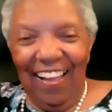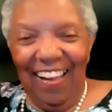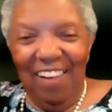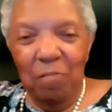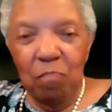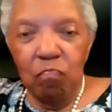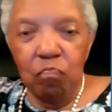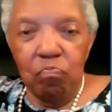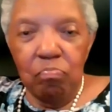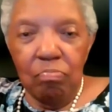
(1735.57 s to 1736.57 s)

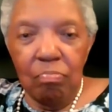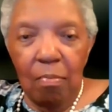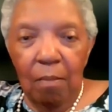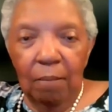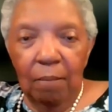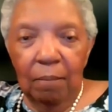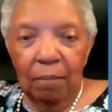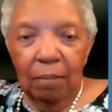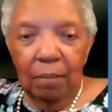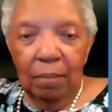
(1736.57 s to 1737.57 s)

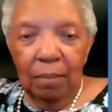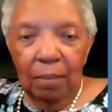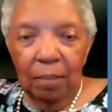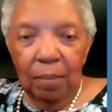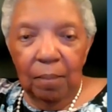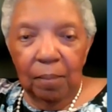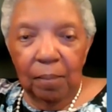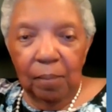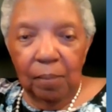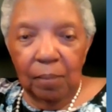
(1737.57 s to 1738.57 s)

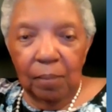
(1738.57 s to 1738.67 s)
No words are spoken by the person on screen.